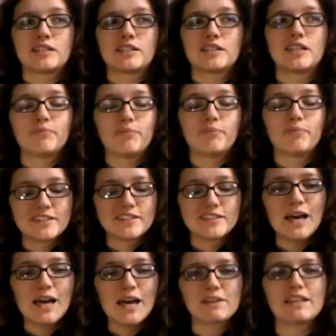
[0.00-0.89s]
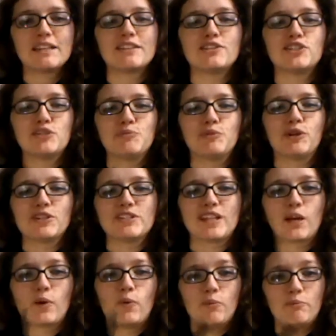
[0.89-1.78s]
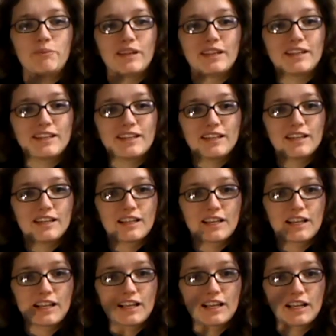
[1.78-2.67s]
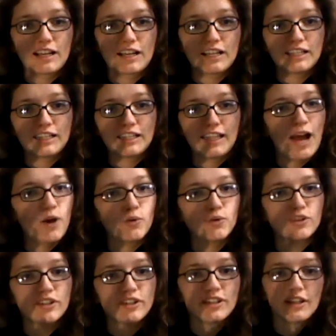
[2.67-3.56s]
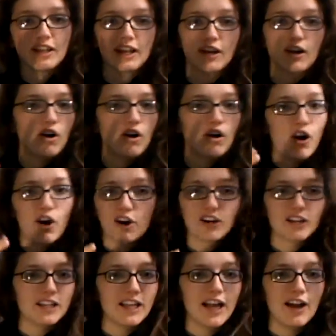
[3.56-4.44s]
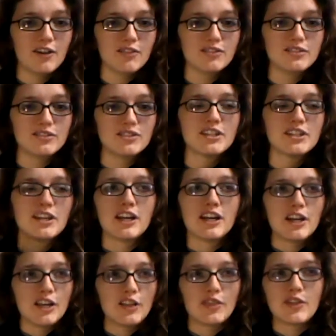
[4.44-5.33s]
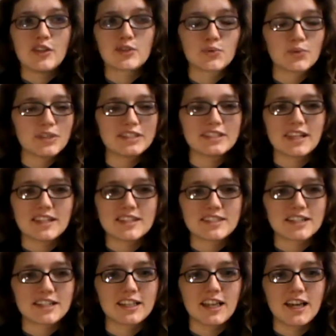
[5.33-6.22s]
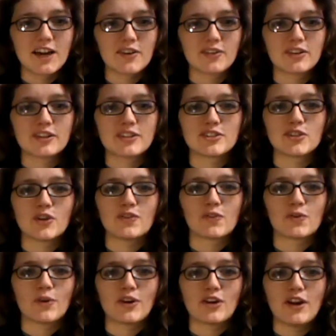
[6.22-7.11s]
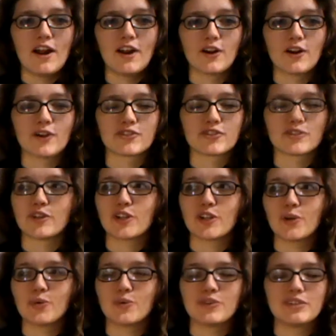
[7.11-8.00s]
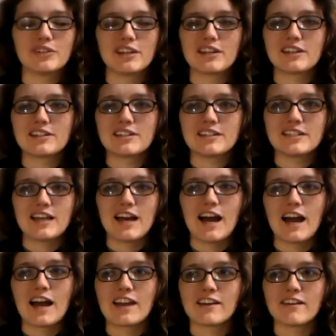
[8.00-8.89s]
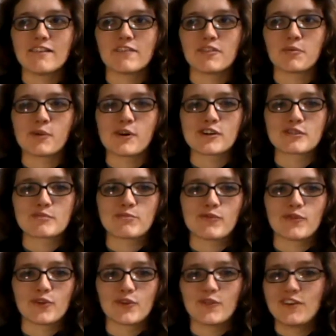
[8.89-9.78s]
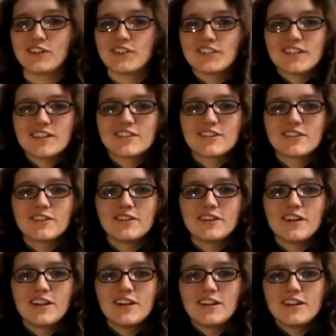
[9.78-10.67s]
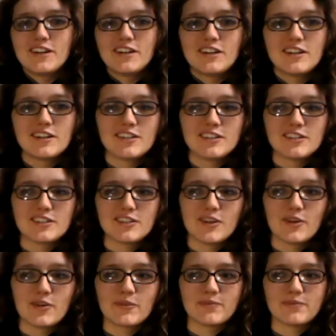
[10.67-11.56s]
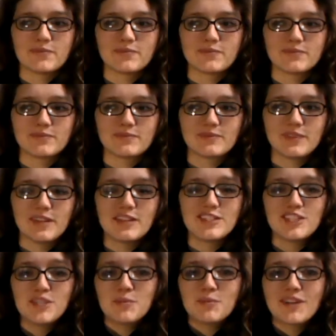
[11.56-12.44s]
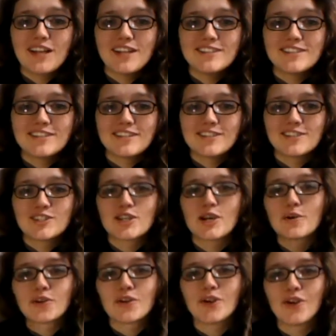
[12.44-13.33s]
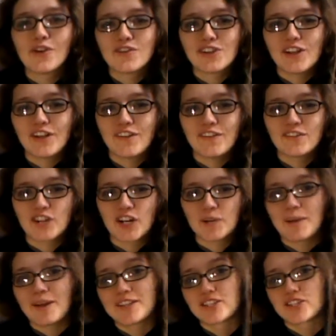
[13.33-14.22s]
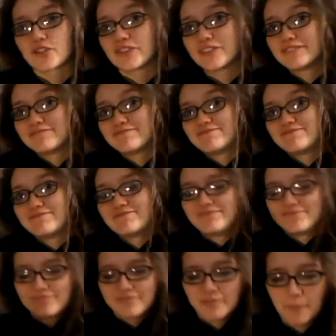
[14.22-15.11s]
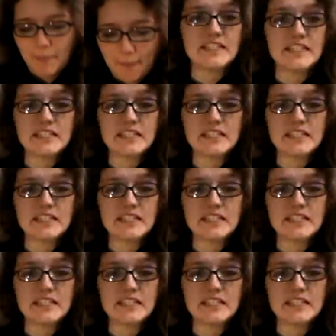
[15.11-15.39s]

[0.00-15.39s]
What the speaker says: That does not mean that Jupiter is like one big cloud, like our clouds. It's a really dense cloud, so if you were trying to go through it, you would die of the pressure before you reach the center. So it's super dense, and so are you if you try to pass through it. The